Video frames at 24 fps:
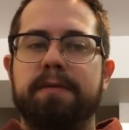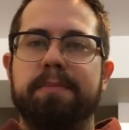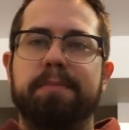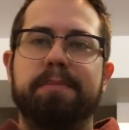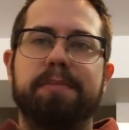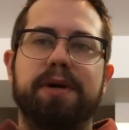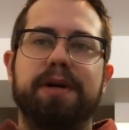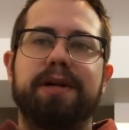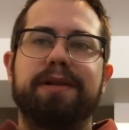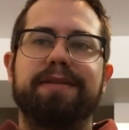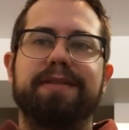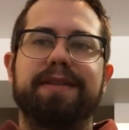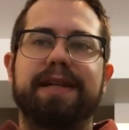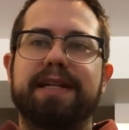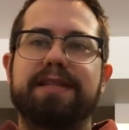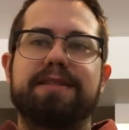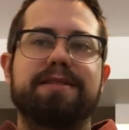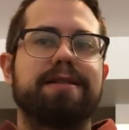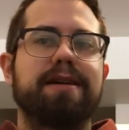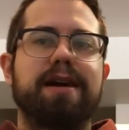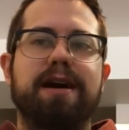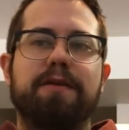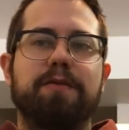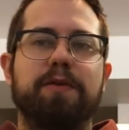But
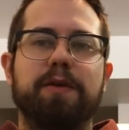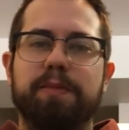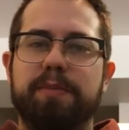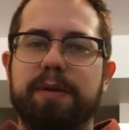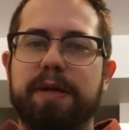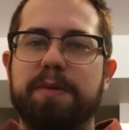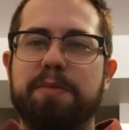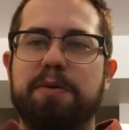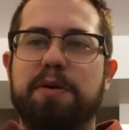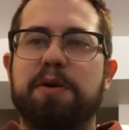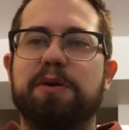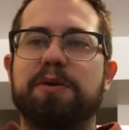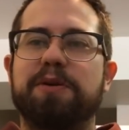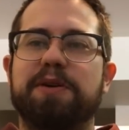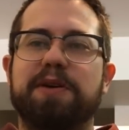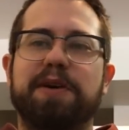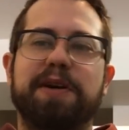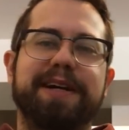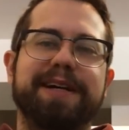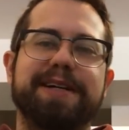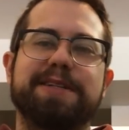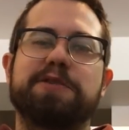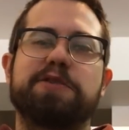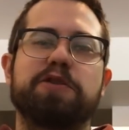that's not what people
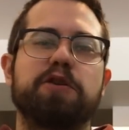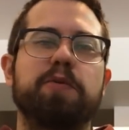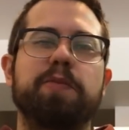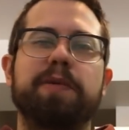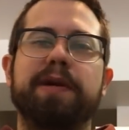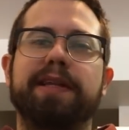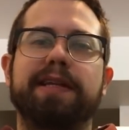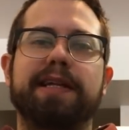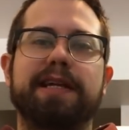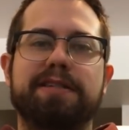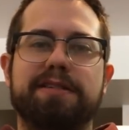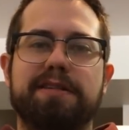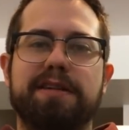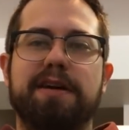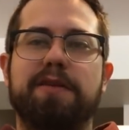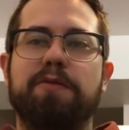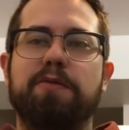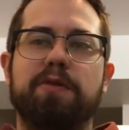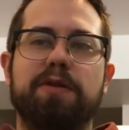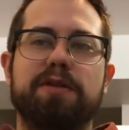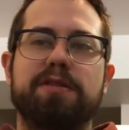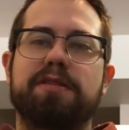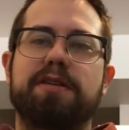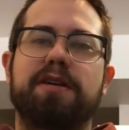are consuming, and that's
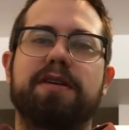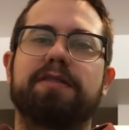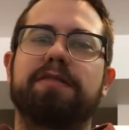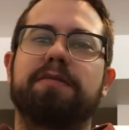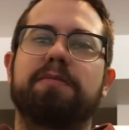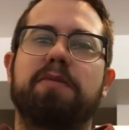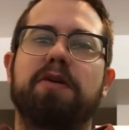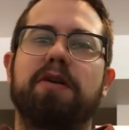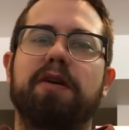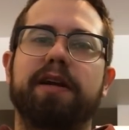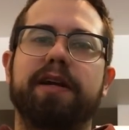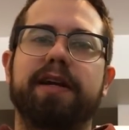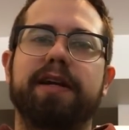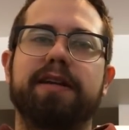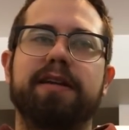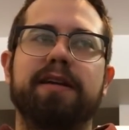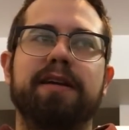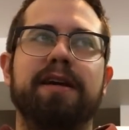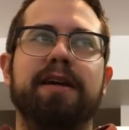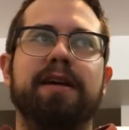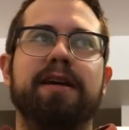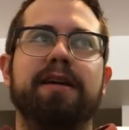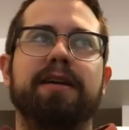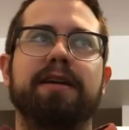not what it's on the market,
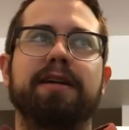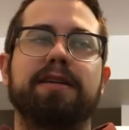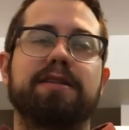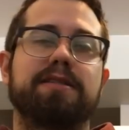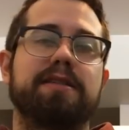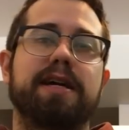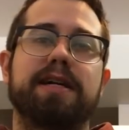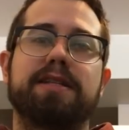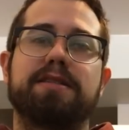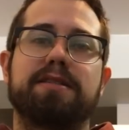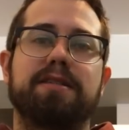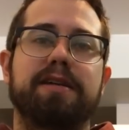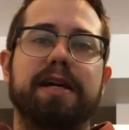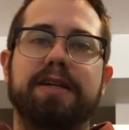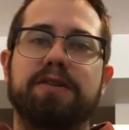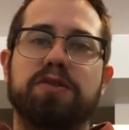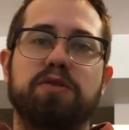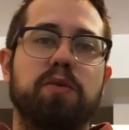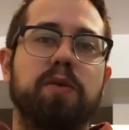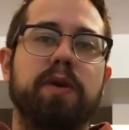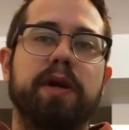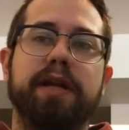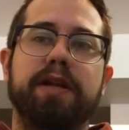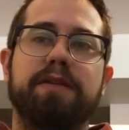because that's like
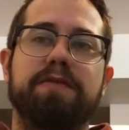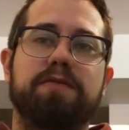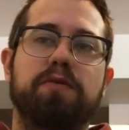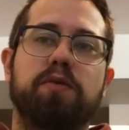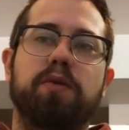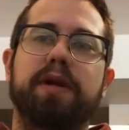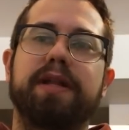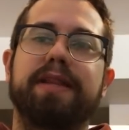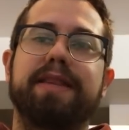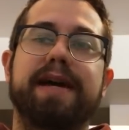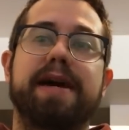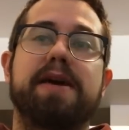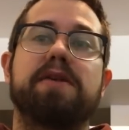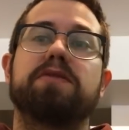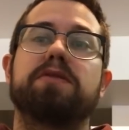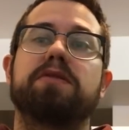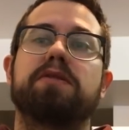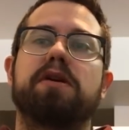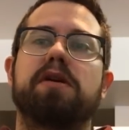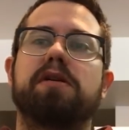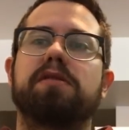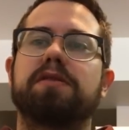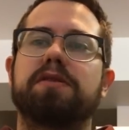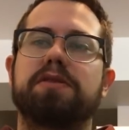$20,000 to
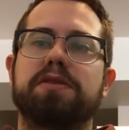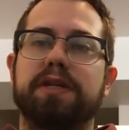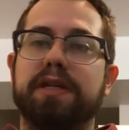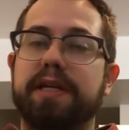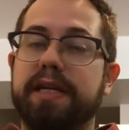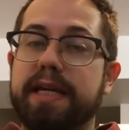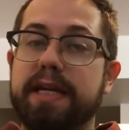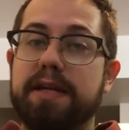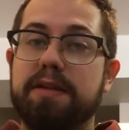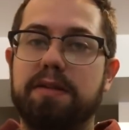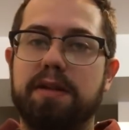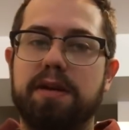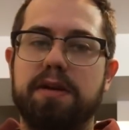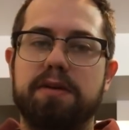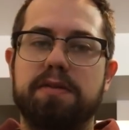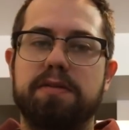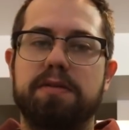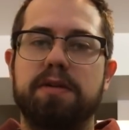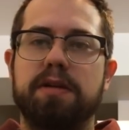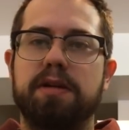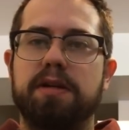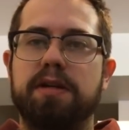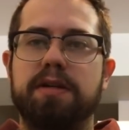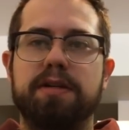$40,000 a
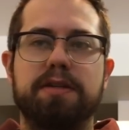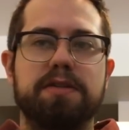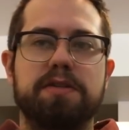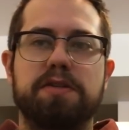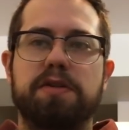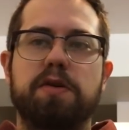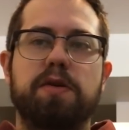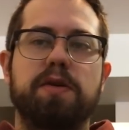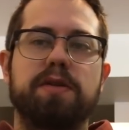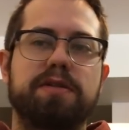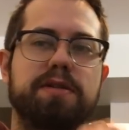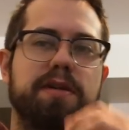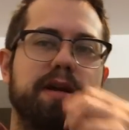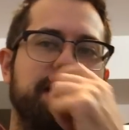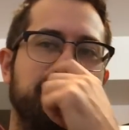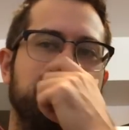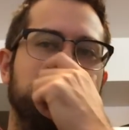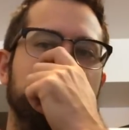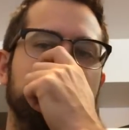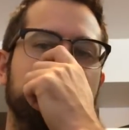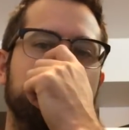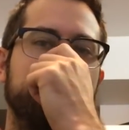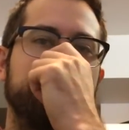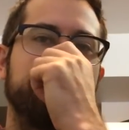kilo. So it's
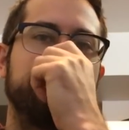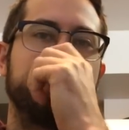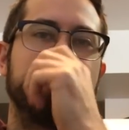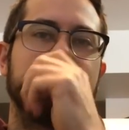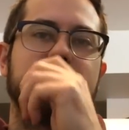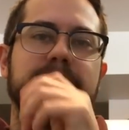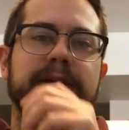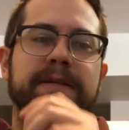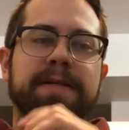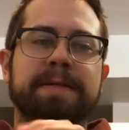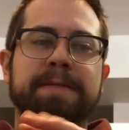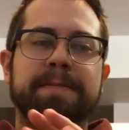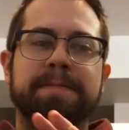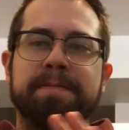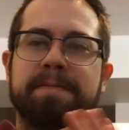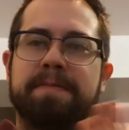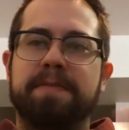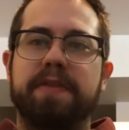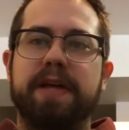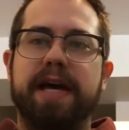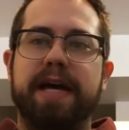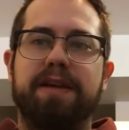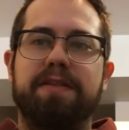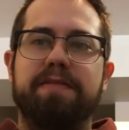not really
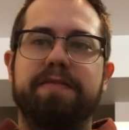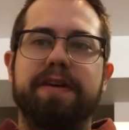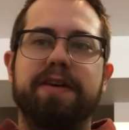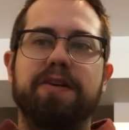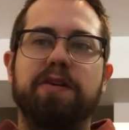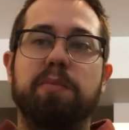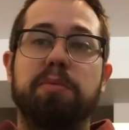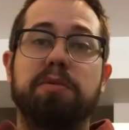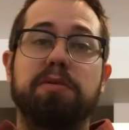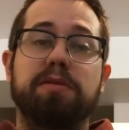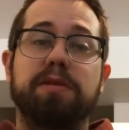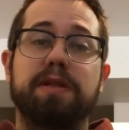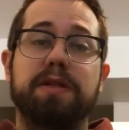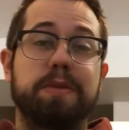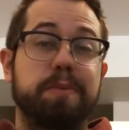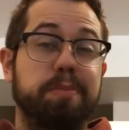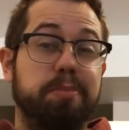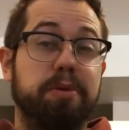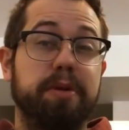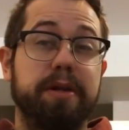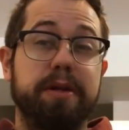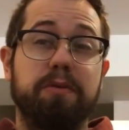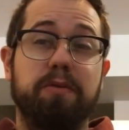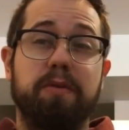that available, and it's
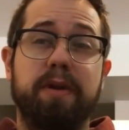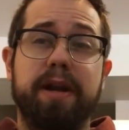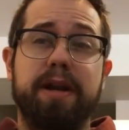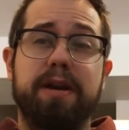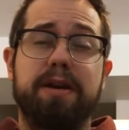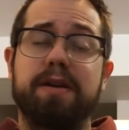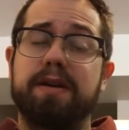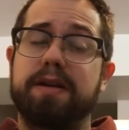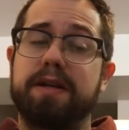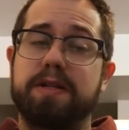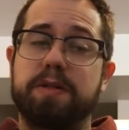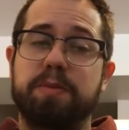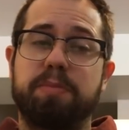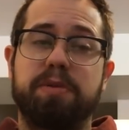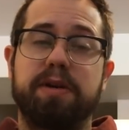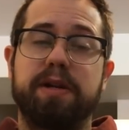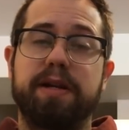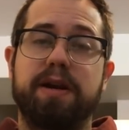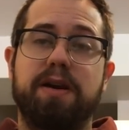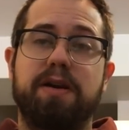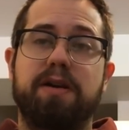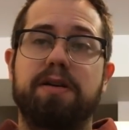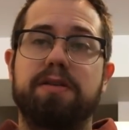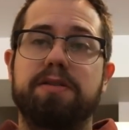pretty rare, and it's
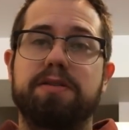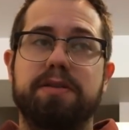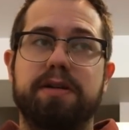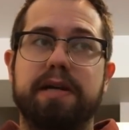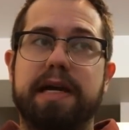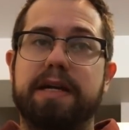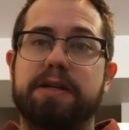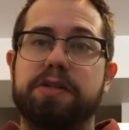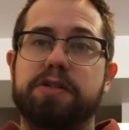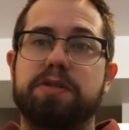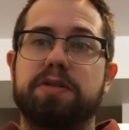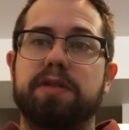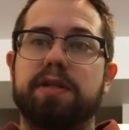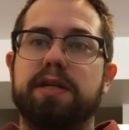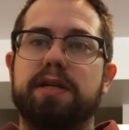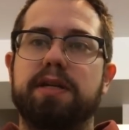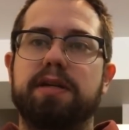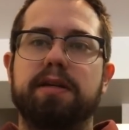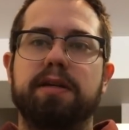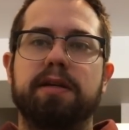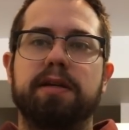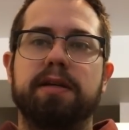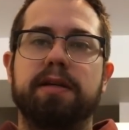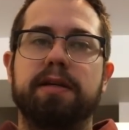pretty hard to
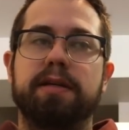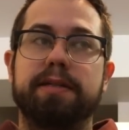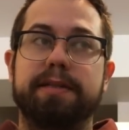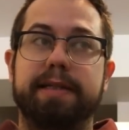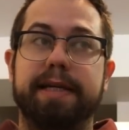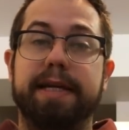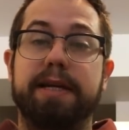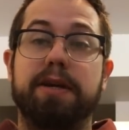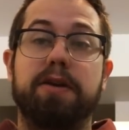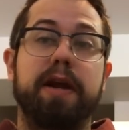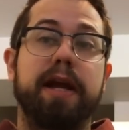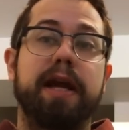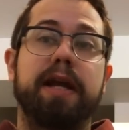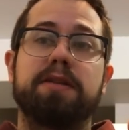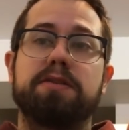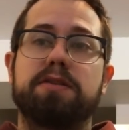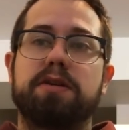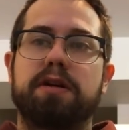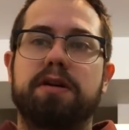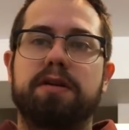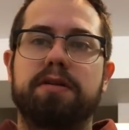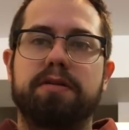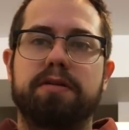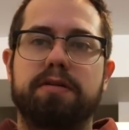actually get your hands
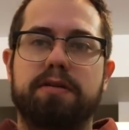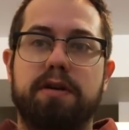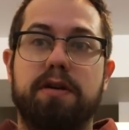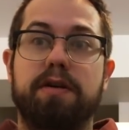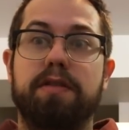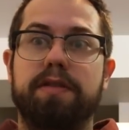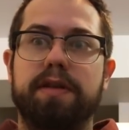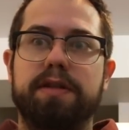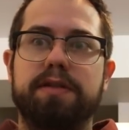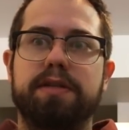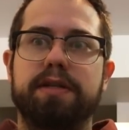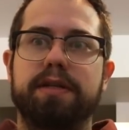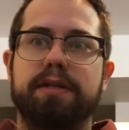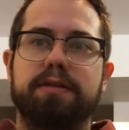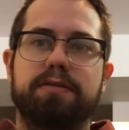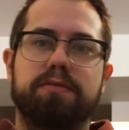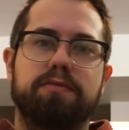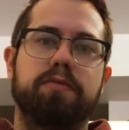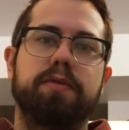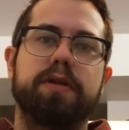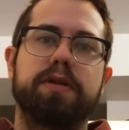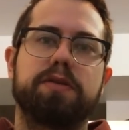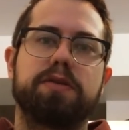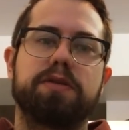on authentic,
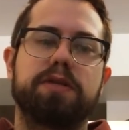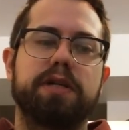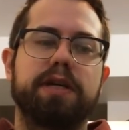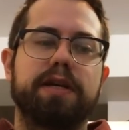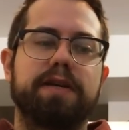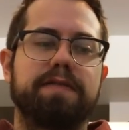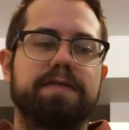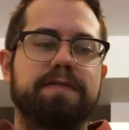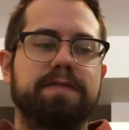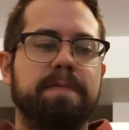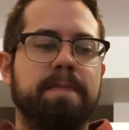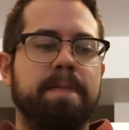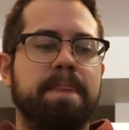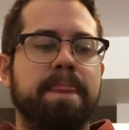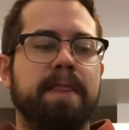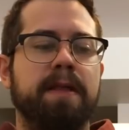real stuff.